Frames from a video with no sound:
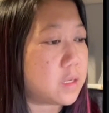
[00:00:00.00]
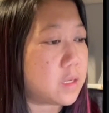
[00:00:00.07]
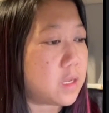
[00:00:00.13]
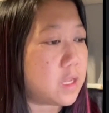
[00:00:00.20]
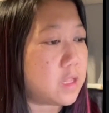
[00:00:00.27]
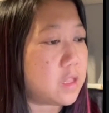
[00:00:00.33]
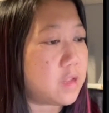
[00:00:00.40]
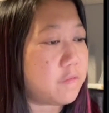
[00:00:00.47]

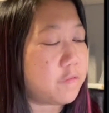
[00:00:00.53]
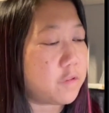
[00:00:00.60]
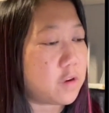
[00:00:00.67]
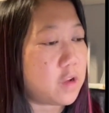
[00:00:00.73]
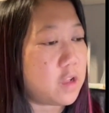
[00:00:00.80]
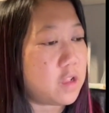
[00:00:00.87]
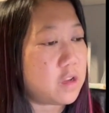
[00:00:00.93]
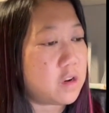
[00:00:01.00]
And then for
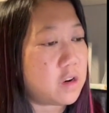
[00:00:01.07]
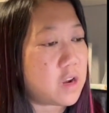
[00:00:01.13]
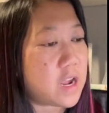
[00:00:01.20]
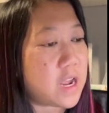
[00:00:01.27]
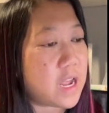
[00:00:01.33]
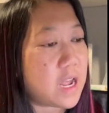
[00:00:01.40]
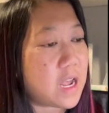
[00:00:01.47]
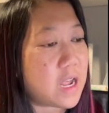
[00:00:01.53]
color,
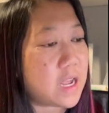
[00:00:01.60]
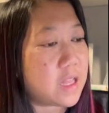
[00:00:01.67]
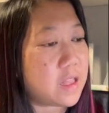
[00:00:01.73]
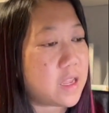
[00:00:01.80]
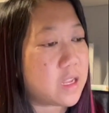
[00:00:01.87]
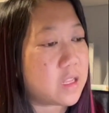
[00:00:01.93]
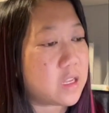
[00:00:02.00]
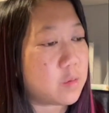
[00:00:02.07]
I
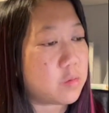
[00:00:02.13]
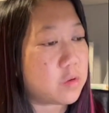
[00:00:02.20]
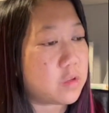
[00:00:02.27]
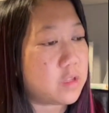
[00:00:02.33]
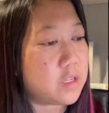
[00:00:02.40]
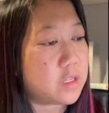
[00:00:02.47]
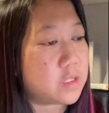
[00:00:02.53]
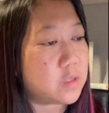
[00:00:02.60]
like double
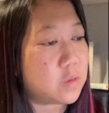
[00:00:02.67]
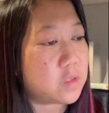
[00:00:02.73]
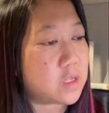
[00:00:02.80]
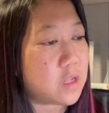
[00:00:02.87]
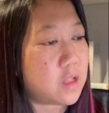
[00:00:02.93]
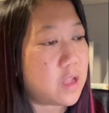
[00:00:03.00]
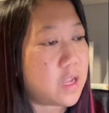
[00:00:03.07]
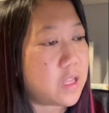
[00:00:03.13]
click so it's
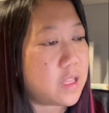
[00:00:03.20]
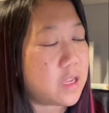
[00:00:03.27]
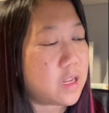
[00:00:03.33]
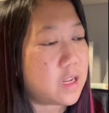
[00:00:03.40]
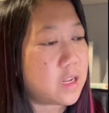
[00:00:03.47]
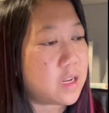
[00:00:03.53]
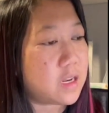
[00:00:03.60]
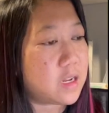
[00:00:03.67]
all
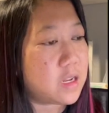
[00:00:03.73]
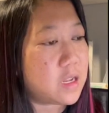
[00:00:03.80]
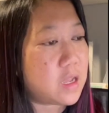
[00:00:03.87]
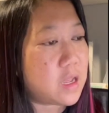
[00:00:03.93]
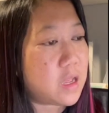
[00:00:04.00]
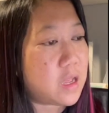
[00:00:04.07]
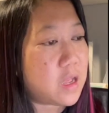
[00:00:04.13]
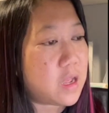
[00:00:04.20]
highlighted,
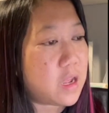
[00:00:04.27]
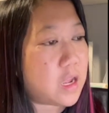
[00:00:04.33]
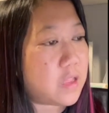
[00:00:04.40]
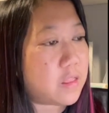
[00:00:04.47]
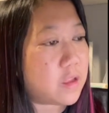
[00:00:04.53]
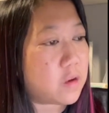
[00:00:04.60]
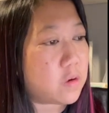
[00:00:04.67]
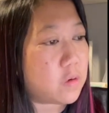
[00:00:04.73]
and then go to